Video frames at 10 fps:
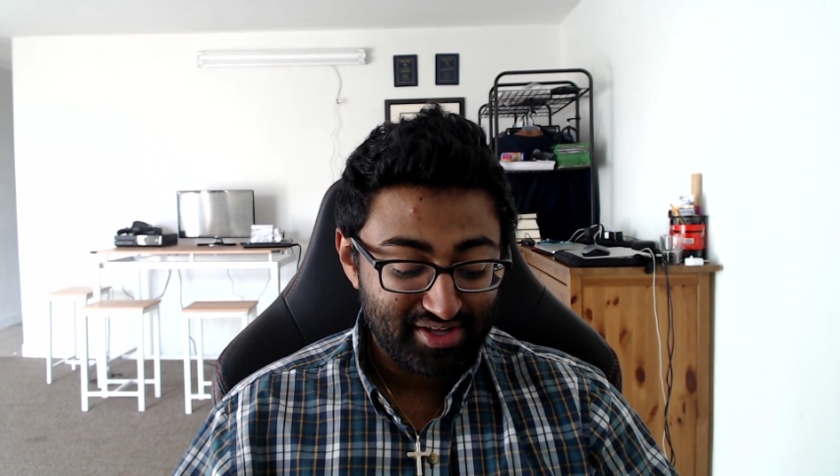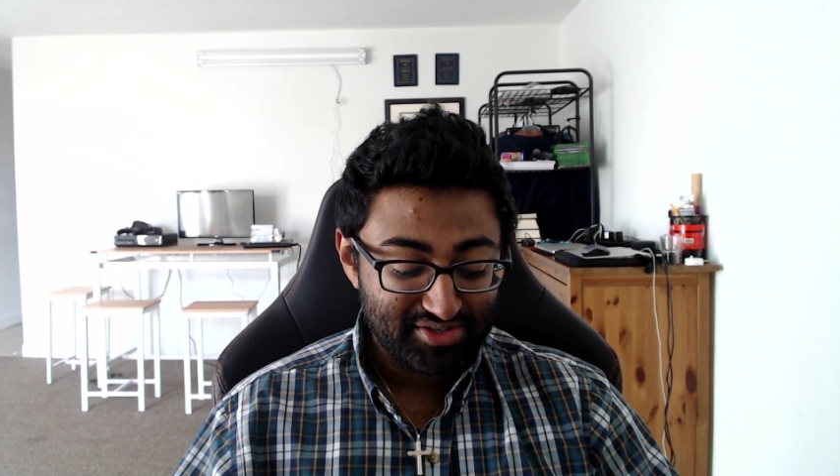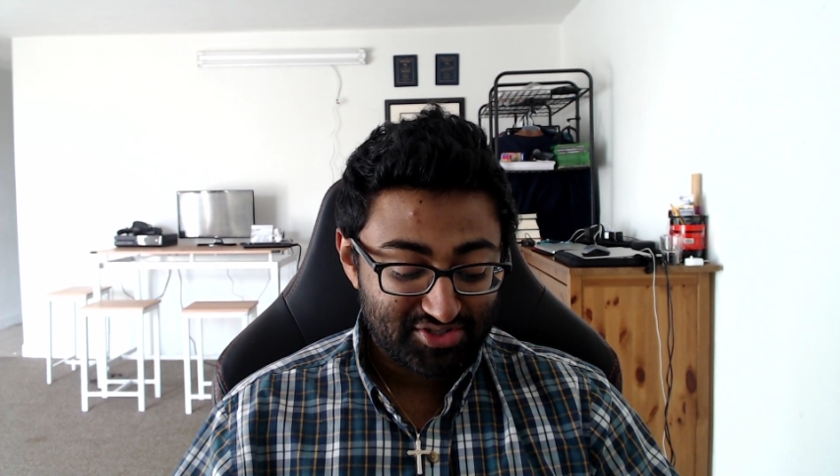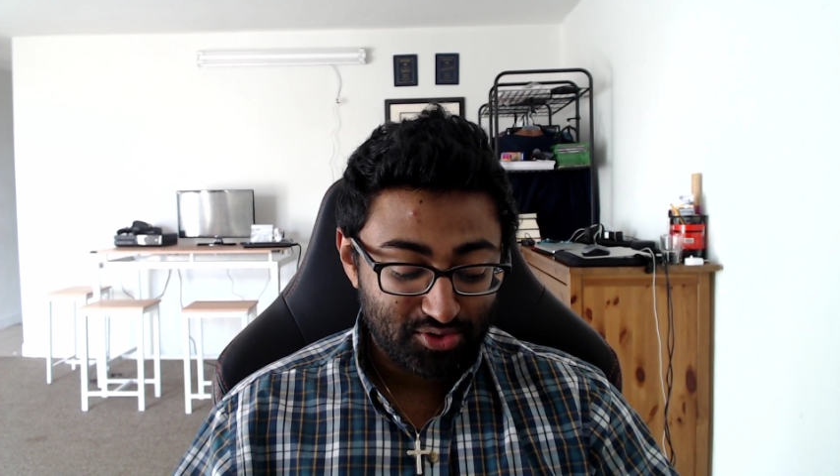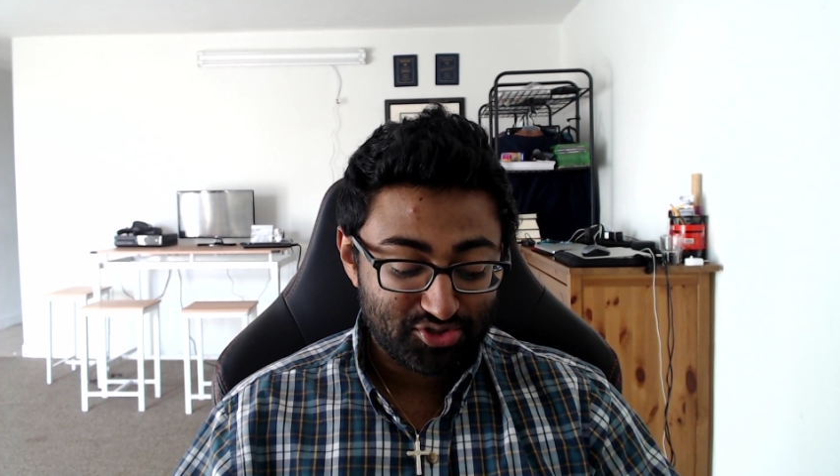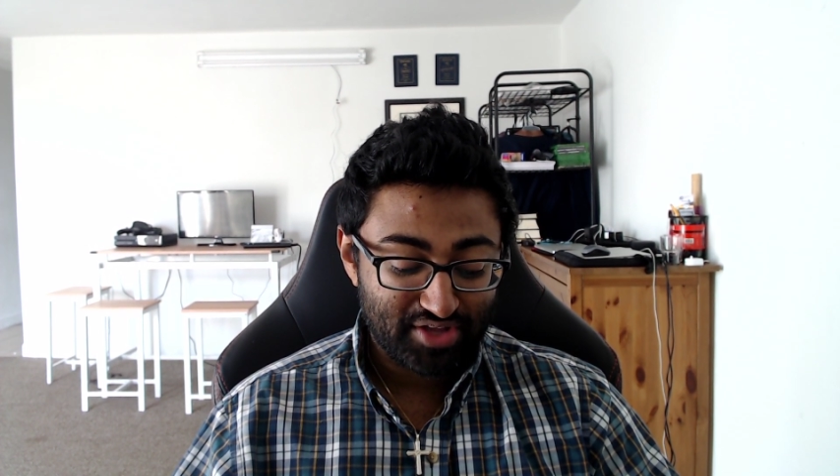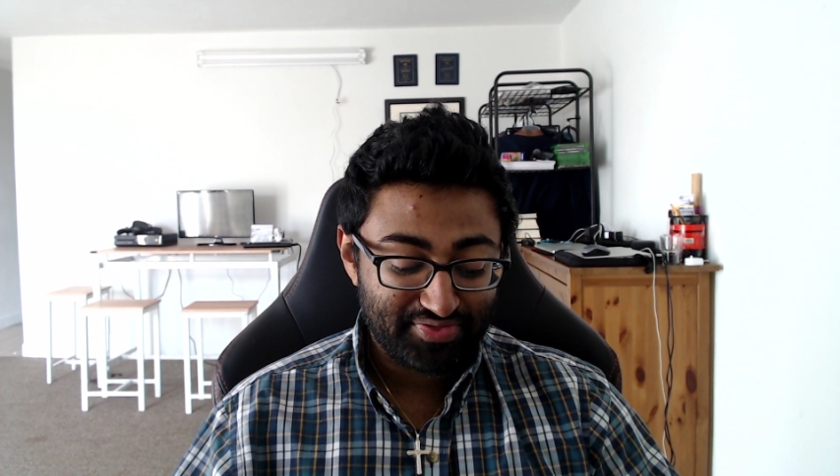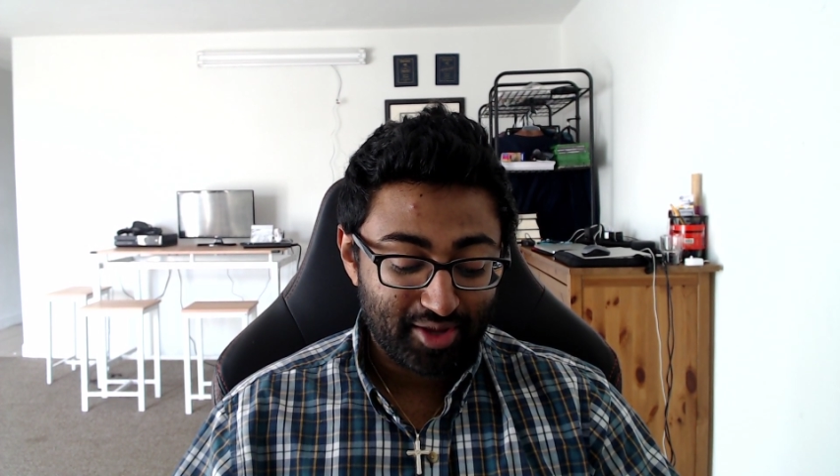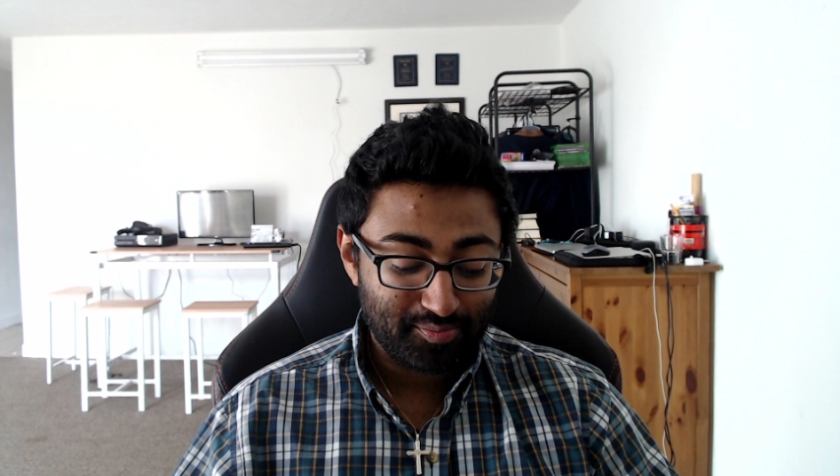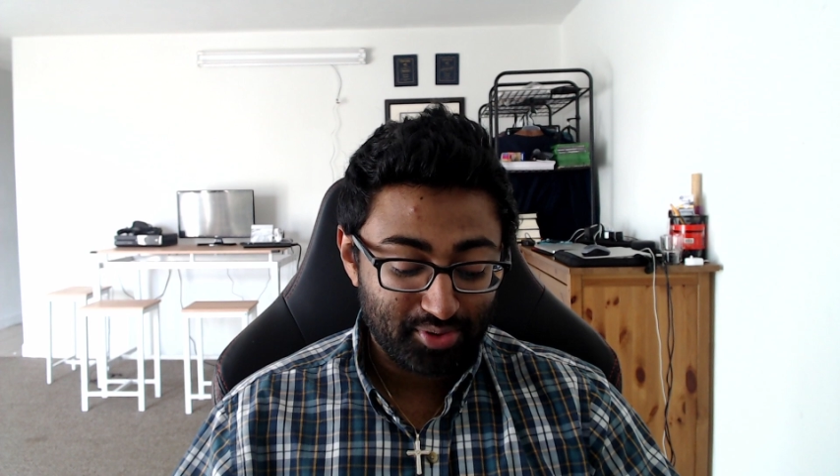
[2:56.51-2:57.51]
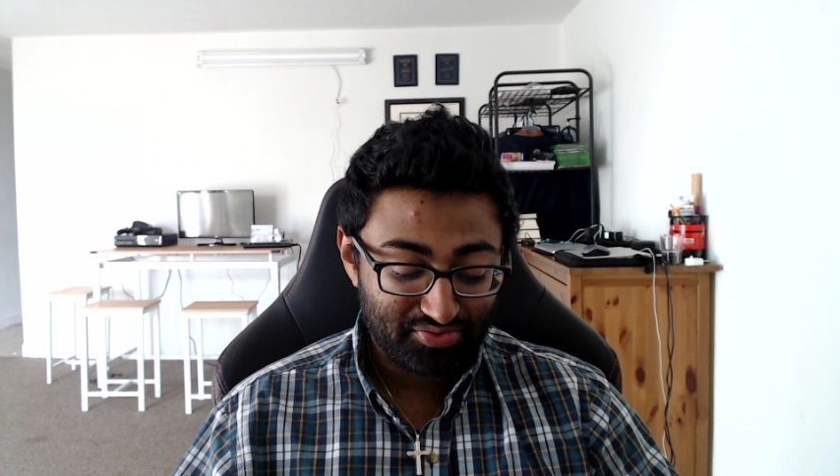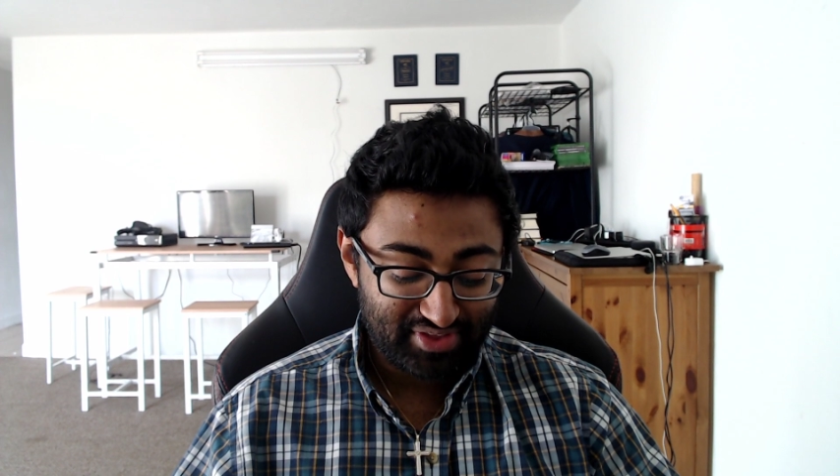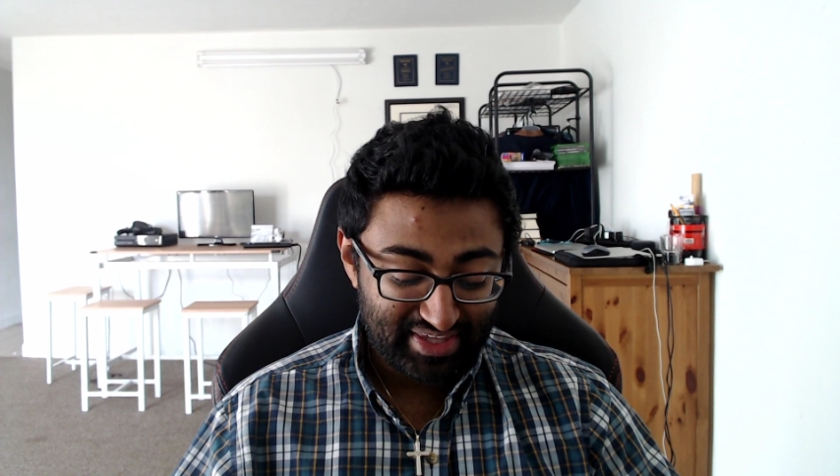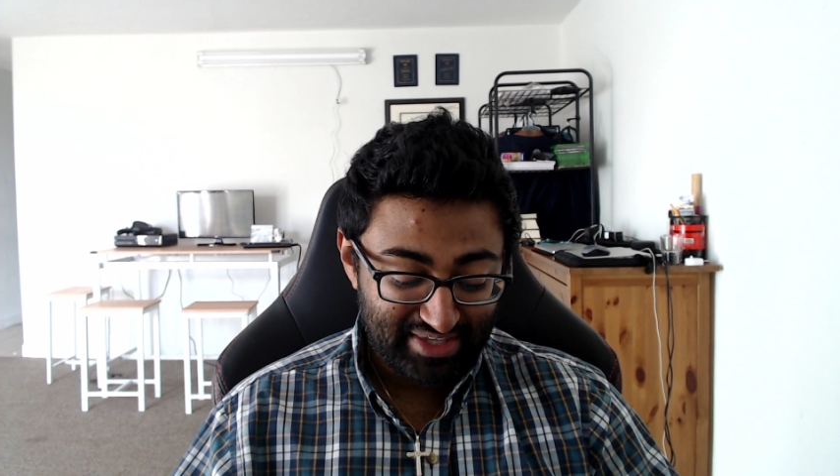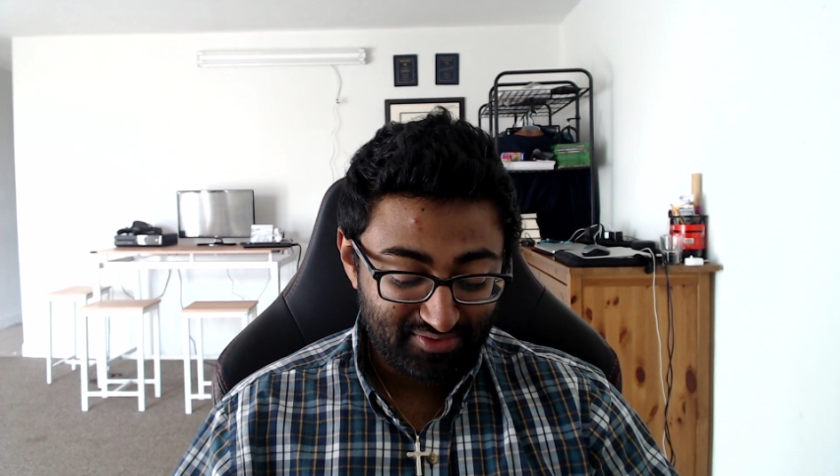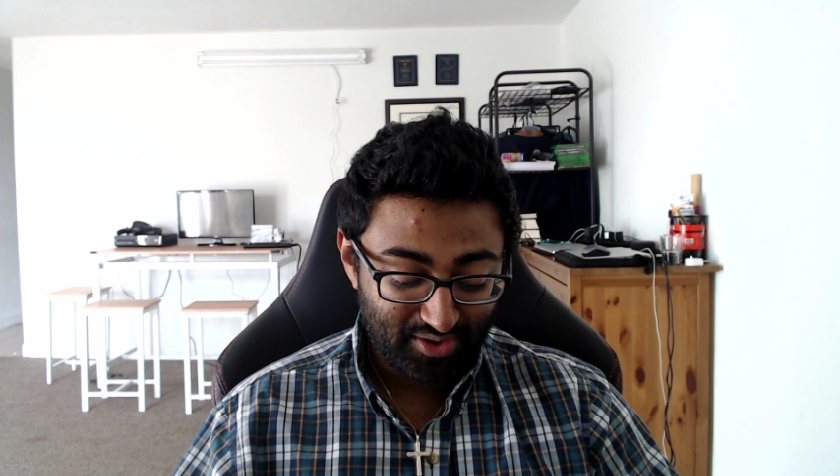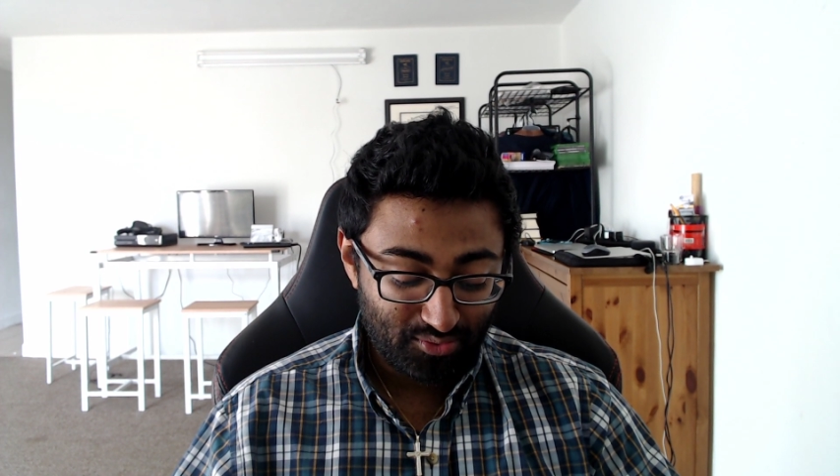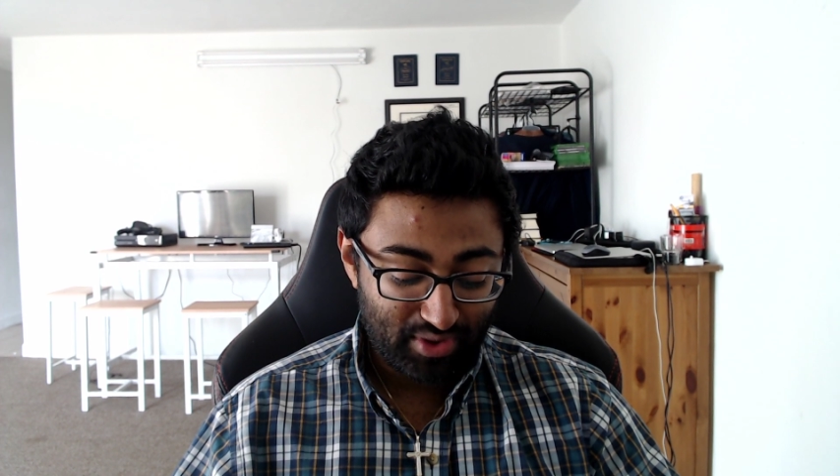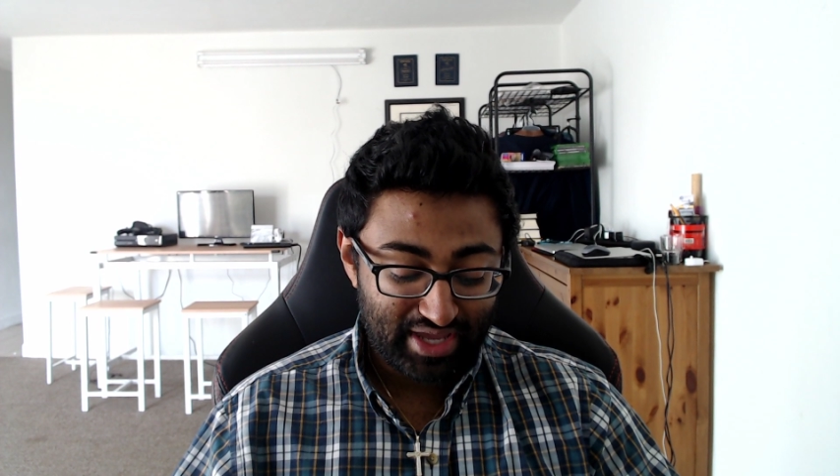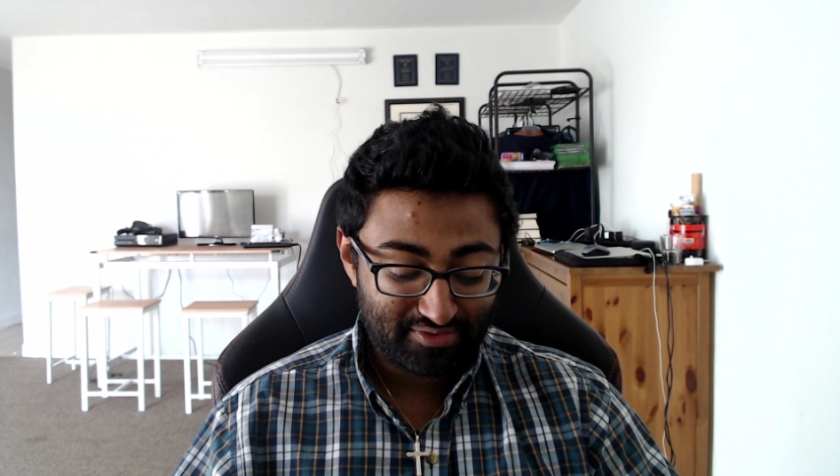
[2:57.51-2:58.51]
so shalt thou put the evil
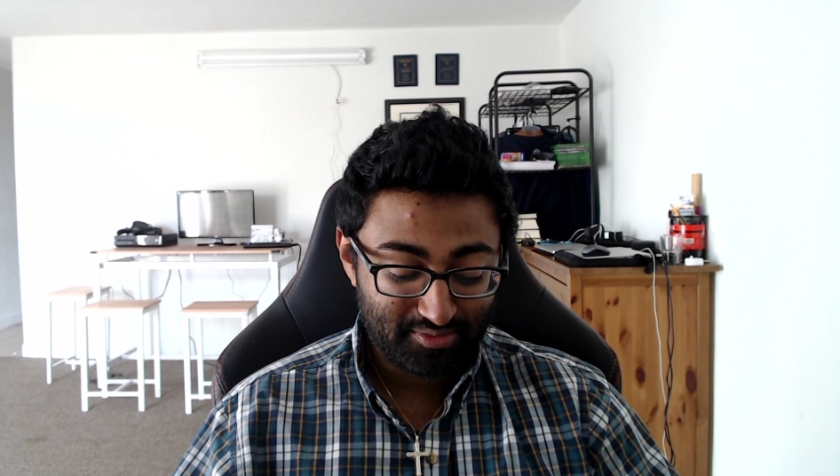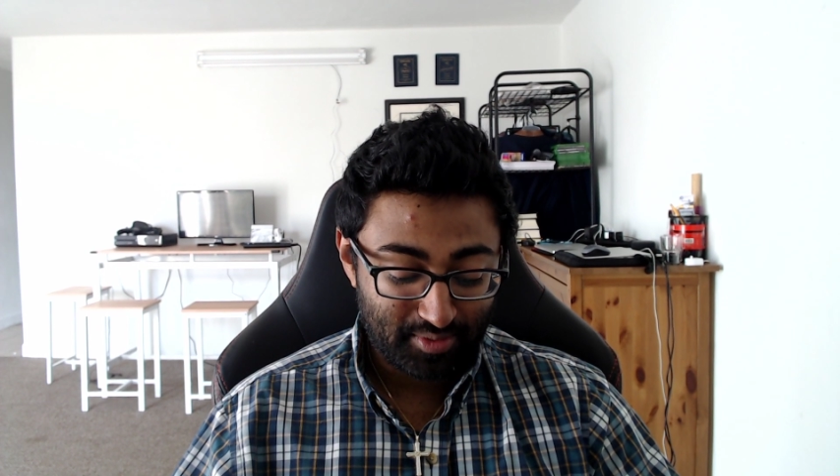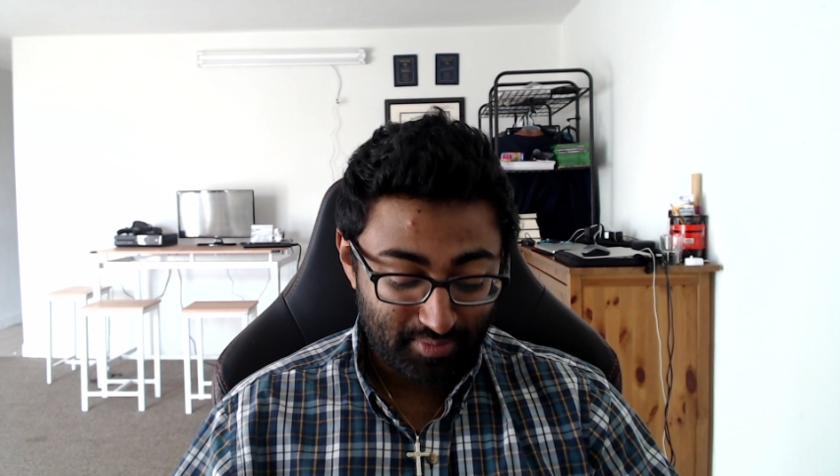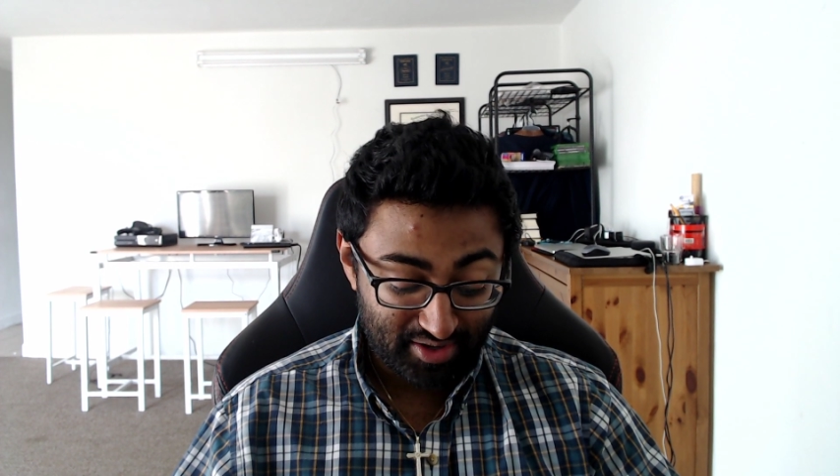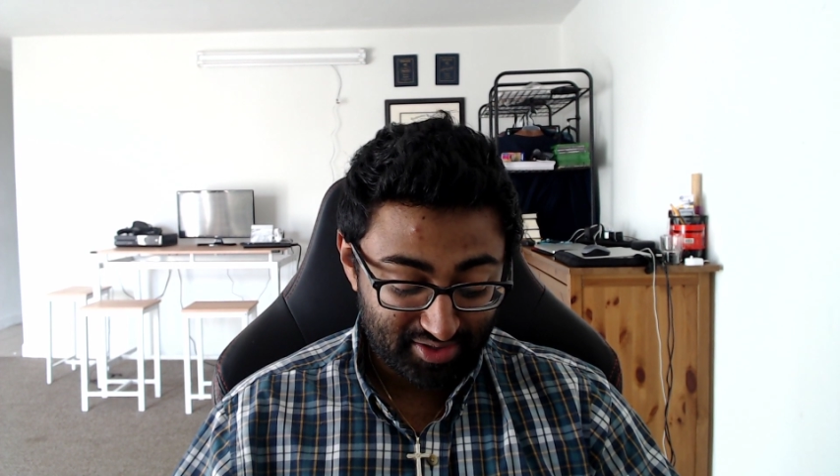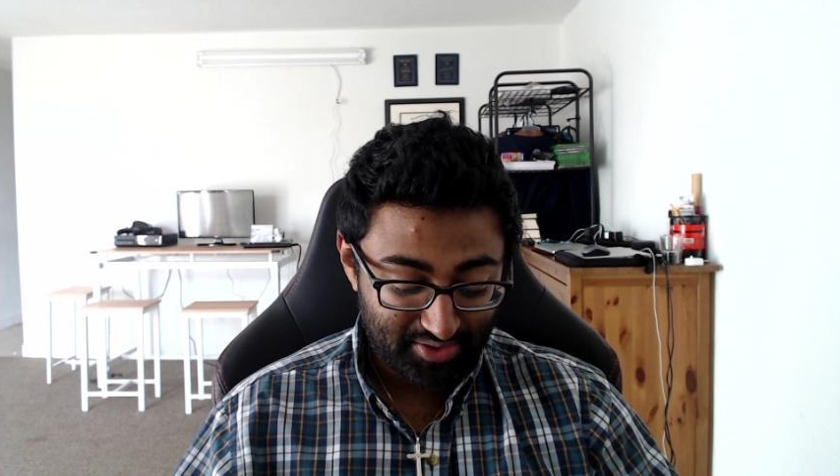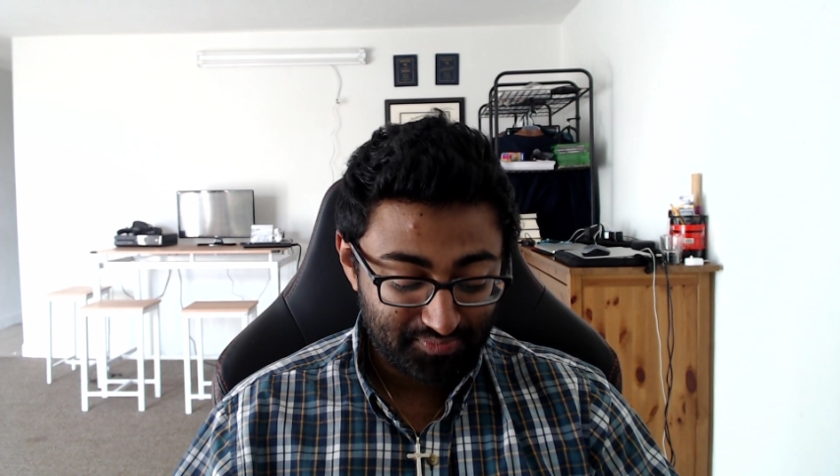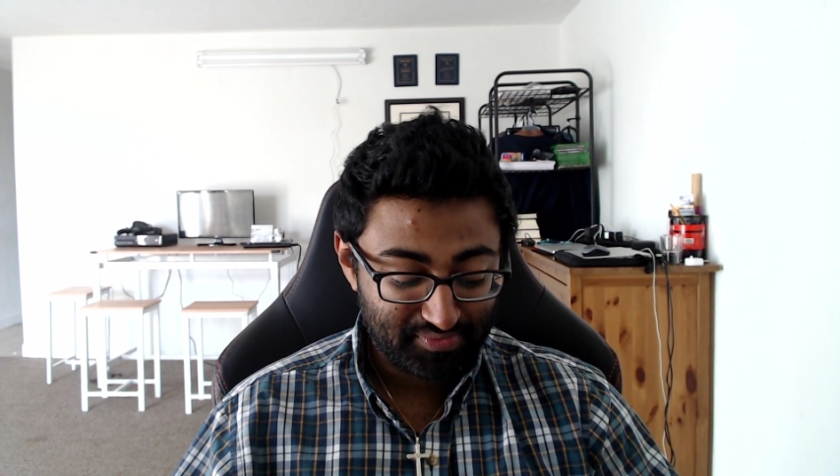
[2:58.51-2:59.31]
away from among you.